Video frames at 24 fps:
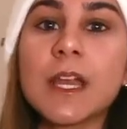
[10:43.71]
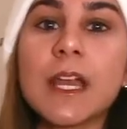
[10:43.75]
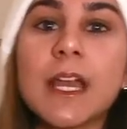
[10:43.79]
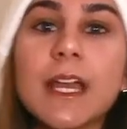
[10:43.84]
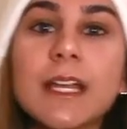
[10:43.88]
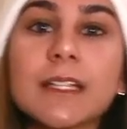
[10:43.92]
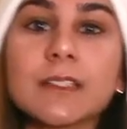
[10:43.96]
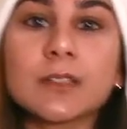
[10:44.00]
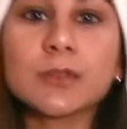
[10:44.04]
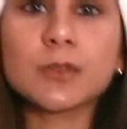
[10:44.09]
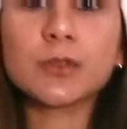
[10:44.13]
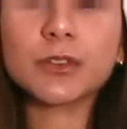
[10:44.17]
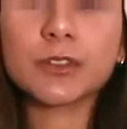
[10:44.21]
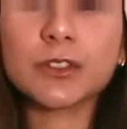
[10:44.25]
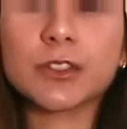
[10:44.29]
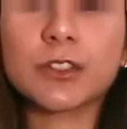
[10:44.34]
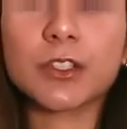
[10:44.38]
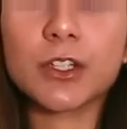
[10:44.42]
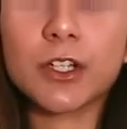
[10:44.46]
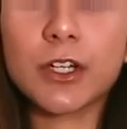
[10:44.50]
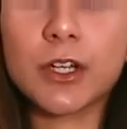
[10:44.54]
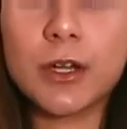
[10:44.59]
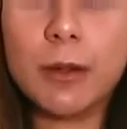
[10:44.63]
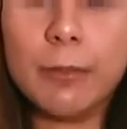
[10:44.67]
And
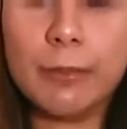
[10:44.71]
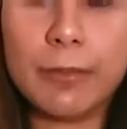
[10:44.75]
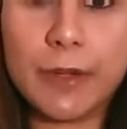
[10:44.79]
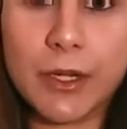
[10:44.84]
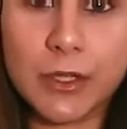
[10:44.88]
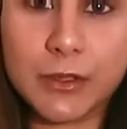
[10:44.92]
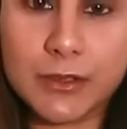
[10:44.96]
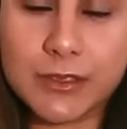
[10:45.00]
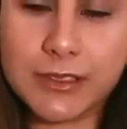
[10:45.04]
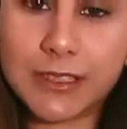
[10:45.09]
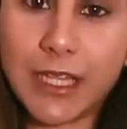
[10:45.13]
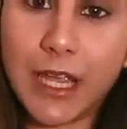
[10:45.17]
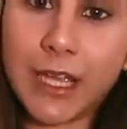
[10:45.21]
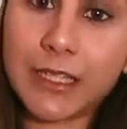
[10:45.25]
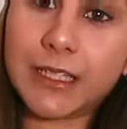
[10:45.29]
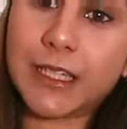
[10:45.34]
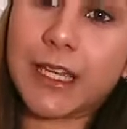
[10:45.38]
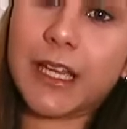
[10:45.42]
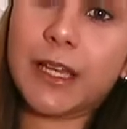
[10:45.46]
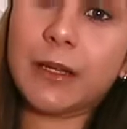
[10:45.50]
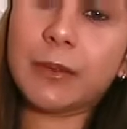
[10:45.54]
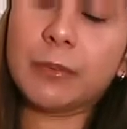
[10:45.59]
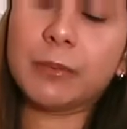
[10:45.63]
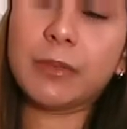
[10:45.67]
also belts,
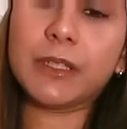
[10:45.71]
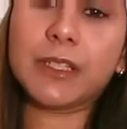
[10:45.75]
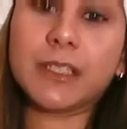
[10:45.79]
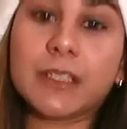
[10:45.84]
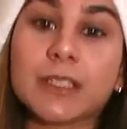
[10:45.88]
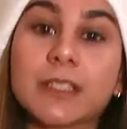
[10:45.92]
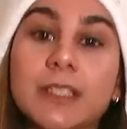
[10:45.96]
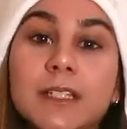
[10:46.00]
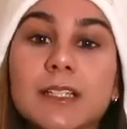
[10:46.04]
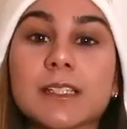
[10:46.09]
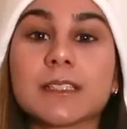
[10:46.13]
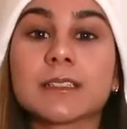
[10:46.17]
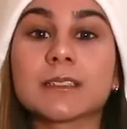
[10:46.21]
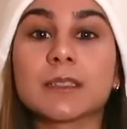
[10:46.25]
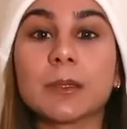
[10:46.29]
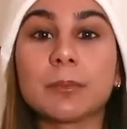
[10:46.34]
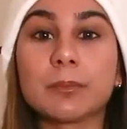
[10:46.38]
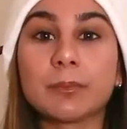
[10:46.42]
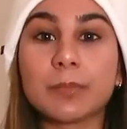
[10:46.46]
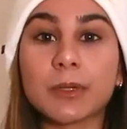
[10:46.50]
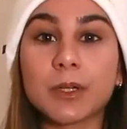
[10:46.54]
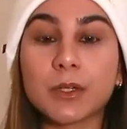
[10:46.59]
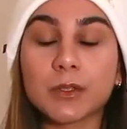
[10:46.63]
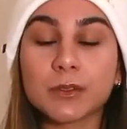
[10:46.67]
again, because
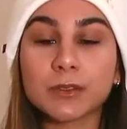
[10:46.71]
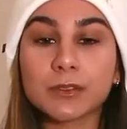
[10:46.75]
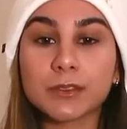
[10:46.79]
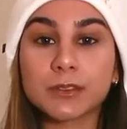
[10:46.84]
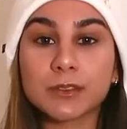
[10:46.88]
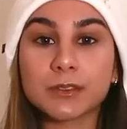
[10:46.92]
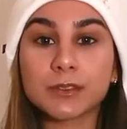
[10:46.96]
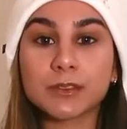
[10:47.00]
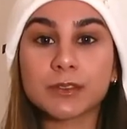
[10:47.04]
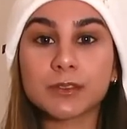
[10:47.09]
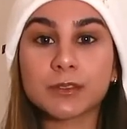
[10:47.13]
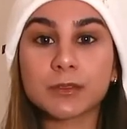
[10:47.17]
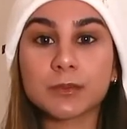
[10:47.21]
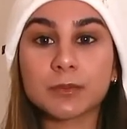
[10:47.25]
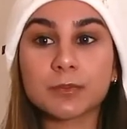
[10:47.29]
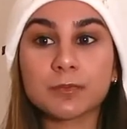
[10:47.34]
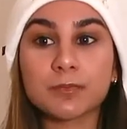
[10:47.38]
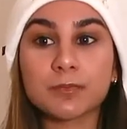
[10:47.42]
belts